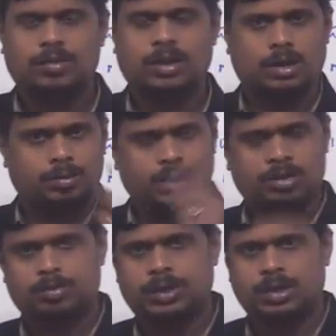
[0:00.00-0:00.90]
for
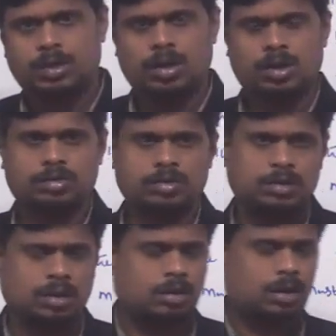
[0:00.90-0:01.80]
replacement, or else
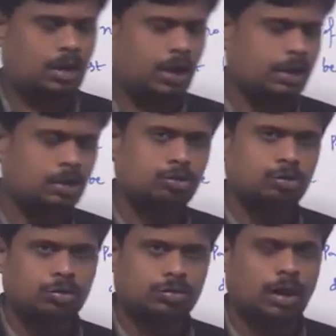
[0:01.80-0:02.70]
I can
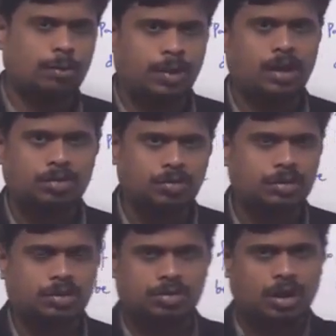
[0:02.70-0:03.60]
choose a page
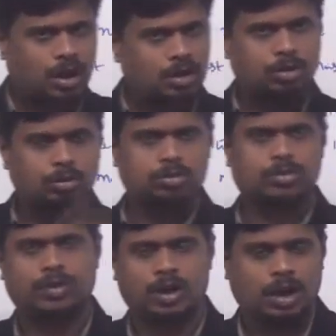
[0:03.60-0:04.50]
which is not
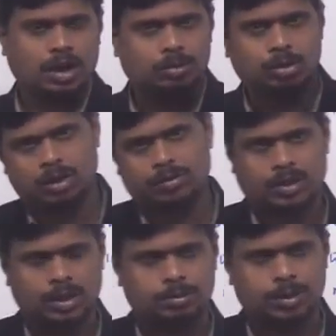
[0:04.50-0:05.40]
used for long amount
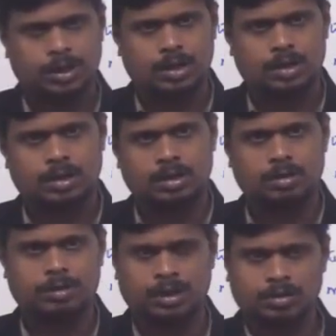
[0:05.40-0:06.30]
of time period
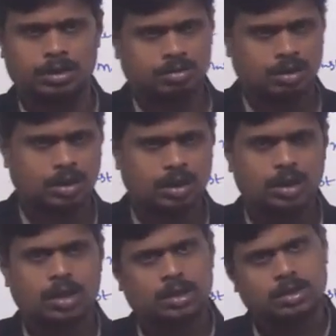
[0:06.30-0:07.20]
in previously,
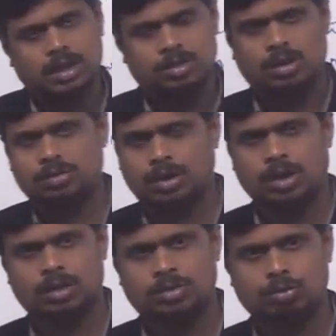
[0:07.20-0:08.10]
that is also
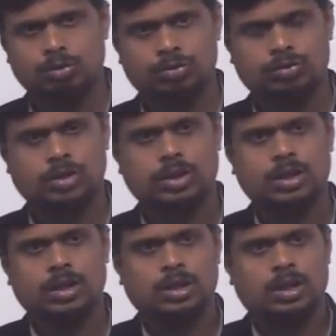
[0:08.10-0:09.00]
I can choose.
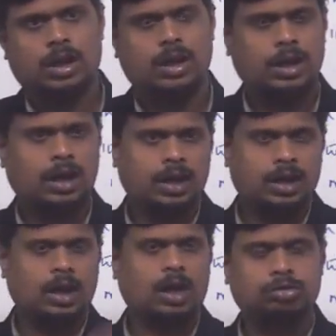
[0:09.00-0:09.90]
And I
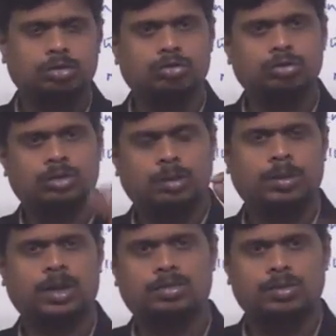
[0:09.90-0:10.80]
can also choose a
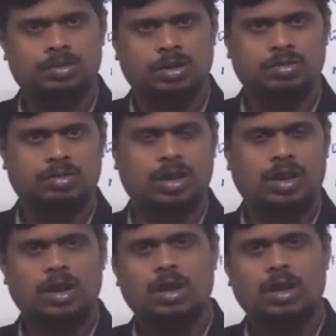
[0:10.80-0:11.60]
page which is